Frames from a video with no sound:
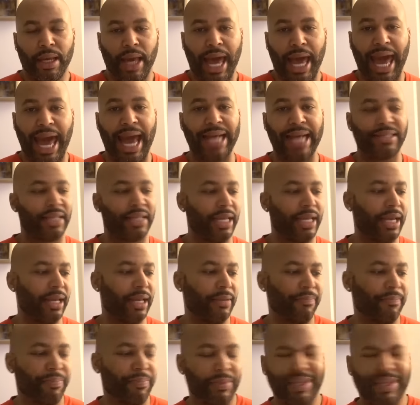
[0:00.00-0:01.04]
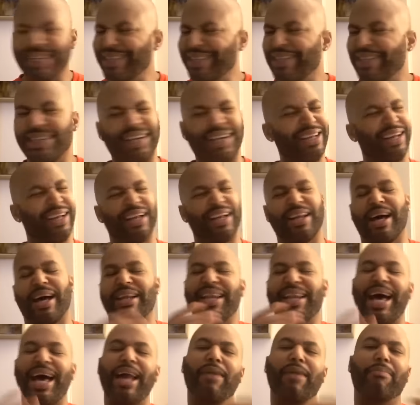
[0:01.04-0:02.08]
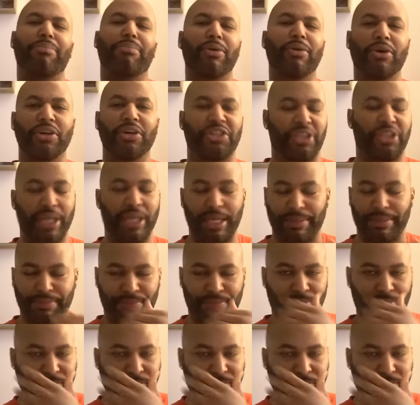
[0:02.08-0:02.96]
as in a lot of bullshit